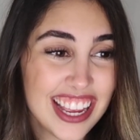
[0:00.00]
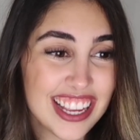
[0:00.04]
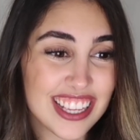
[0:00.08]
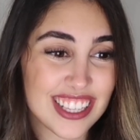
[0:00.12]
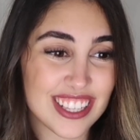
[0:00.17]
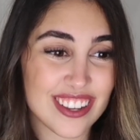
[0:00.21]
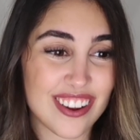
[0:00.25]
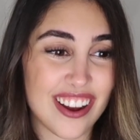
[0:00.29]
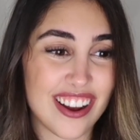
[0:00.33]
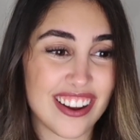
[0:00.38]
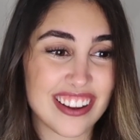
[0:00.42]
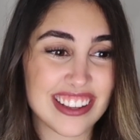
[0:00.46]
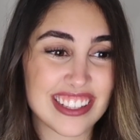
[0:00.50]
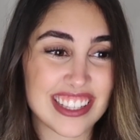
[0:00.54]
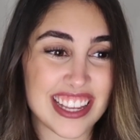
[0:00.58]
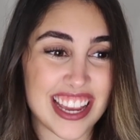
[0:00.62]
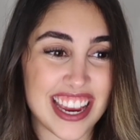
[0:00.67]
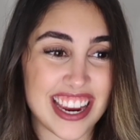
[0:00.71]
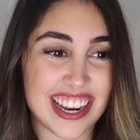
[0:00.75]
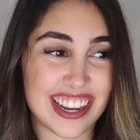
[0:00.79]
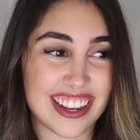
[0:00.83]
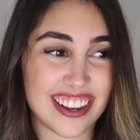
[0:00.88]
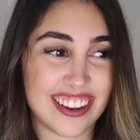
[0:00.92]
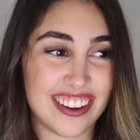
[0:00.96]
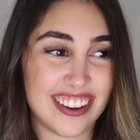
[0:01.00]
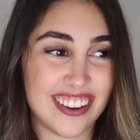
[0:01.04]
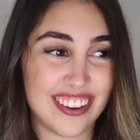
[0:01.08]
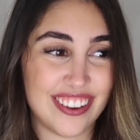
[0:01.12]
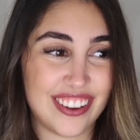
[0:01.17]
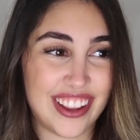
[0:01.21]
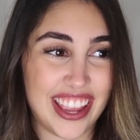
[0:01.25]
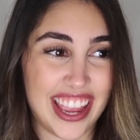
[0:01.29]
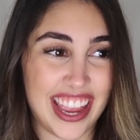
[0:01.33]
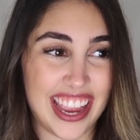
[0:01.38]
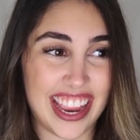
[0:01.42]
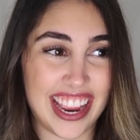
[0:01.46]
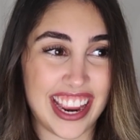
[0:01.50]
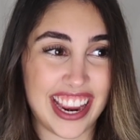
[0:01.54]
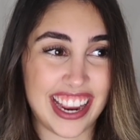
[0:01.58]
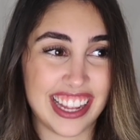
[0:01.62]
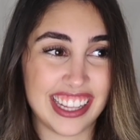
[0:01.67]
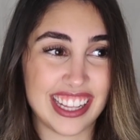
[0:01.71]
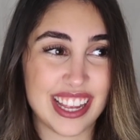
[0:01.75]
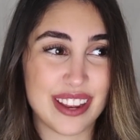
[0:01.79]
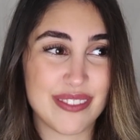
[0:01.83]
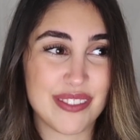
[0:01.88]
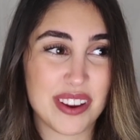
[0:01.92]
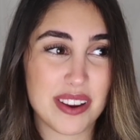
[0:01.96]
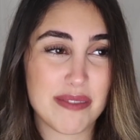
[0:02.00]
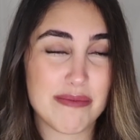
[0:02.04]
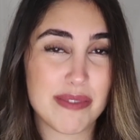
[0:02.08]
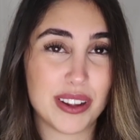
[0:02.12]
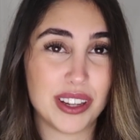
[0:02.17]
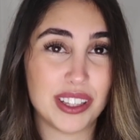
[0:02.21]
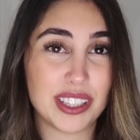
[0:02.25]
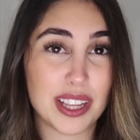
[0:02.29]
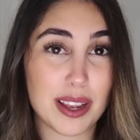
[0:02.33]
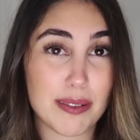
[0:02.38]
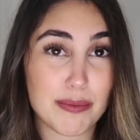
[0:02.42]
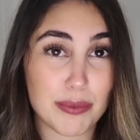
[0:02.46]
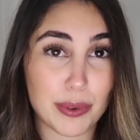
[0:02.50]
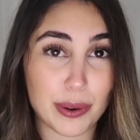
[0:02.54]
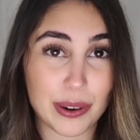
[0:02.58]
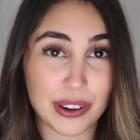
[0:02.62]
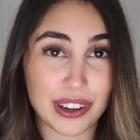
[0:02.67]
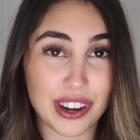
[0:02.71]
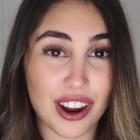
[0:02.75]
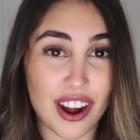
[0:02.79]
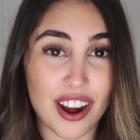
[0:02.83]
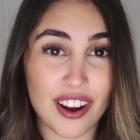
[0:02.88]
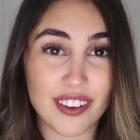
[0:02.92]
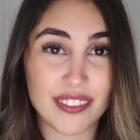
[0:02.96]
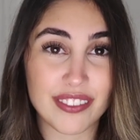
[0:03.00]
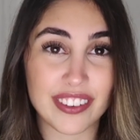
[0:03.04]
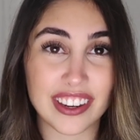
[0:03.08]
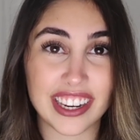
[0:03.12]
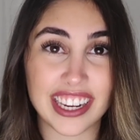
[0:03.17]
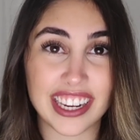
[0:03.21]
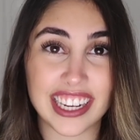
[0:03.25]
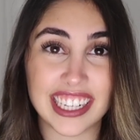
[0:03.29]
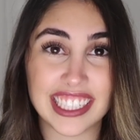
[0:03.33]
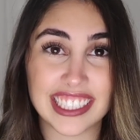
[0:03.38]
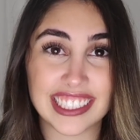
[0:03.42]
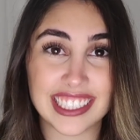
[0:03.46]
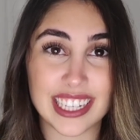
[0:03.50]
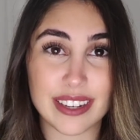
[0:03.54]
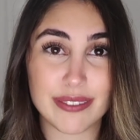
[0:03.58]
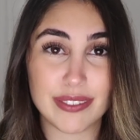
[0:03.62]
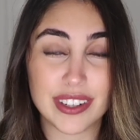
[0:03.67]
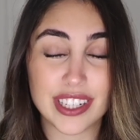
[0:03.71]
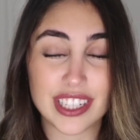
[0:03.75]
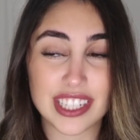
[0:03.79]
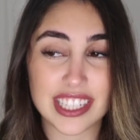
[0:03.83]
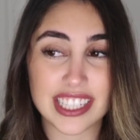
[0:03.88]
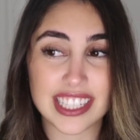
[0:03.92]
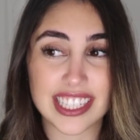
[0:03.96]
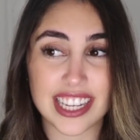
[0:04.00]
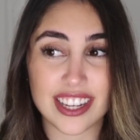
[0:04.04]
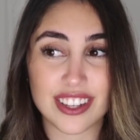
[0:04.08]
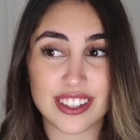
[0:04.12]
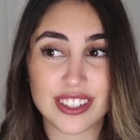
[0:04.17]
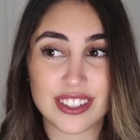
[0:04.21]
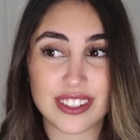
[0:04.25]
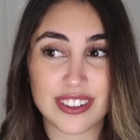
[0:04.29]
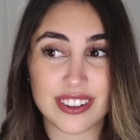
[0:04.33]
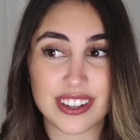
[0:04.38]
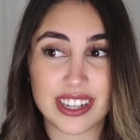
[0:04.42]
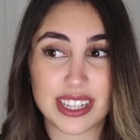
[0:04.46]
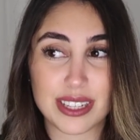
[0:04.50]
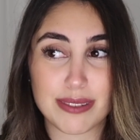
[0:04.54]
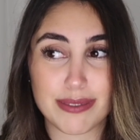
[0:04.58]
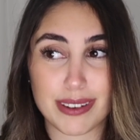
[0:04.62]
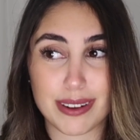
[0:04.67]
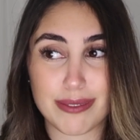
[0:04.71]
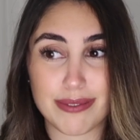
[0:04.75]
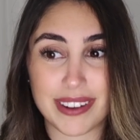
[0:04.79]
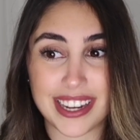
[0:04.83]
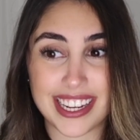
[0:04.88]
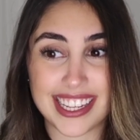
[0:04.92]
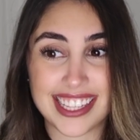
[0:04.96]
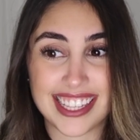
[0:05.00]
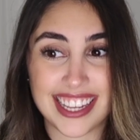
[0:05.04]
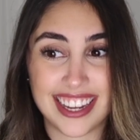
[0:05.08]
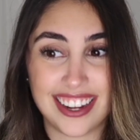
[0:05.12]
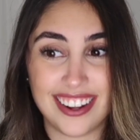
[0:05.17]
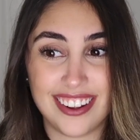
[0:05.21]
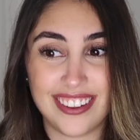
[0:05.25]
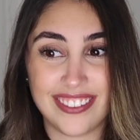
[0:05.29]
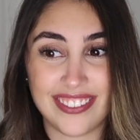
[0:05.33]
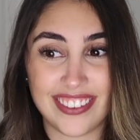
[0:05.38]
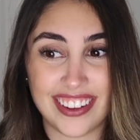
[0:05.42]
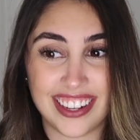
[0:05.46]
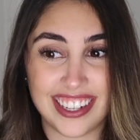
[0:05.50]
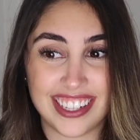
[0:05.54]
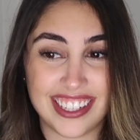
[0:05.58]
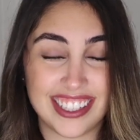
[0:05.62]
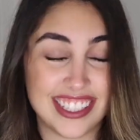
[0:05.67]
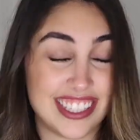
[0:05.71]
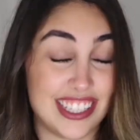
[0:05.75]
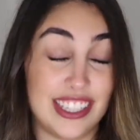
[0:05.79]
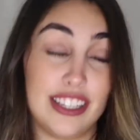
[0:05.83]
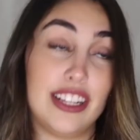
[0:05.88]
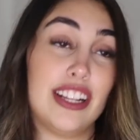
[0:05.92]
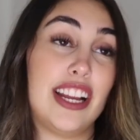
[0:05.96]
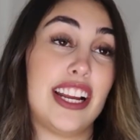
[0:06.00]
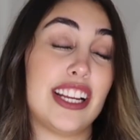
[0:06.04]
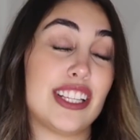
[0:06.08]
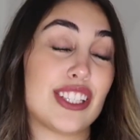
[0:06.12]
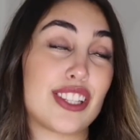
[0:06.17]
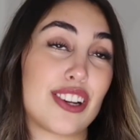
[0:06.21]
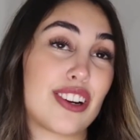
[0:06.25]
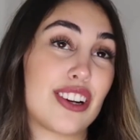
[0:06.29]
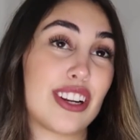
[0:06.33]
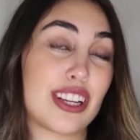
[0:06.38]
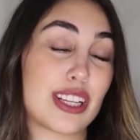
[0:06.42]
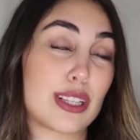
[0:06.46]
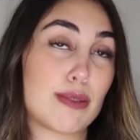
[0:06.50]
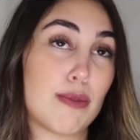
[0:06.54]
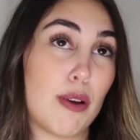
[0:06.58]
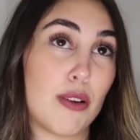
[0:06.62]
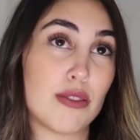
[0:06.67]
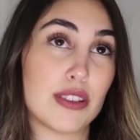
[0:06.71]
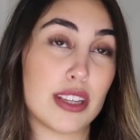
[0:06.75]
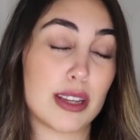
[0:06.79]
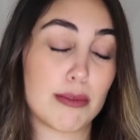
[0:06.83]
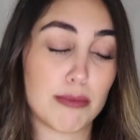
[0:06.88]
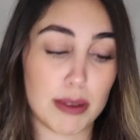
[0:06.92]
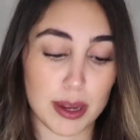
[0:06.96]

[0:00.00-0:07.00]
So I was like, okay, let me build up more confidence. Let me just tell stories about myself until I start exposing